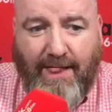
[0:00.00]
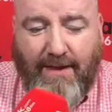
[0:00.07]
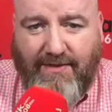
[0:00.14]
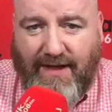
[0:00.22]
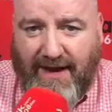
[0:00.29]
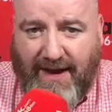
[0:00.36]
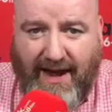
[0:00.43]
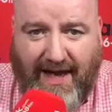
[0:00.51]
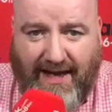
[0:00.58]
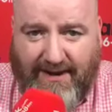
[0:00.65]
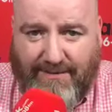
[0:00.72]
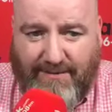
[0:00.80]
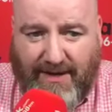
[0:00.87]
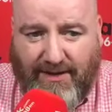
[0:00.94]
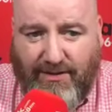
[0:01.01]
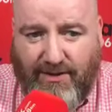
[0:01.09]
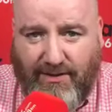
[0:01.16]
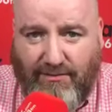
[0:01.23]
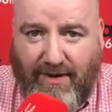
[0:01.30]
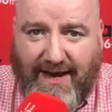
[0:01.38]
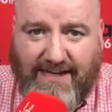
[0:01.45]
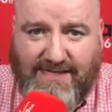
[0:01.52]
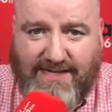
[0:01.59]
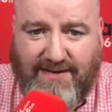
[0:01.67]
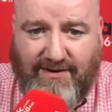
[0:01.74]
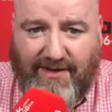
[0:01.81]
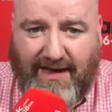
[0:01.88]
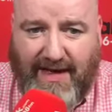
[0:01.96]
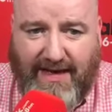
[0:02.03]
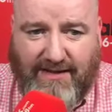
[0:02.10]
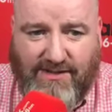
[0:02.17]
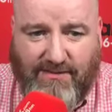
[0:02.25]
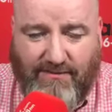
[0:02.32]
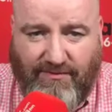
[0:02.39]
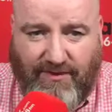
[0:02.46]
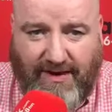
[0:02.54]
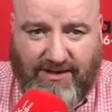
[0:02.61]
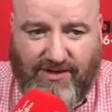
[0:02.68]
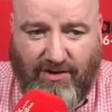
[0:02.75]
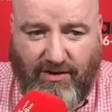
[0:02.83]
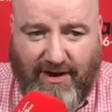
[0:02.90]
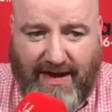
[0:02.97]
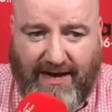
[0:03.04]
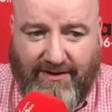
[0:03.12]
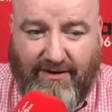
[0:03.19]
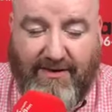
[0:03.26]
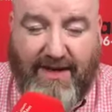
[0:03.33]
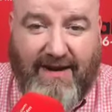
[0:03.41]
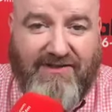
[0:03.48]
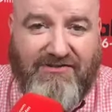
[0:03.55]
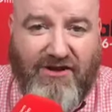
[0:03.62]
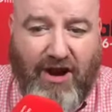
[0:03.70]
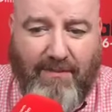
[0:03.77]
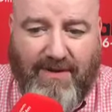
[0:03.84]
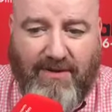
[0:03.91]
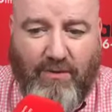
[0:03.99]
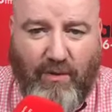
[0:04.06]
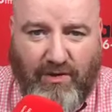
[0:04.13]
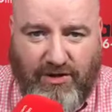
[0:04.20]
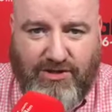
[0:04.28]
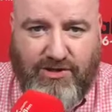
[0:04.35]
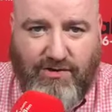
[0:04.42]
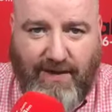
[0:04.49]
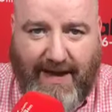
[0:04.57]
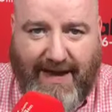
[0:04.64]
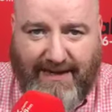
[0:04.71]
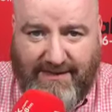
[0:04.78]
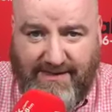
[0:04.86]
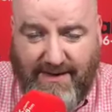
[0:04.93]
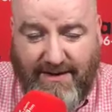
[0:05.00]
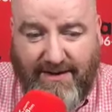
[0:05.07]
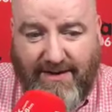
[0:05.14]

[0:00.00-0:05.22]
Then I add in my cooked rice near the end, some fresh coriander, and then I drop in one or two eggs.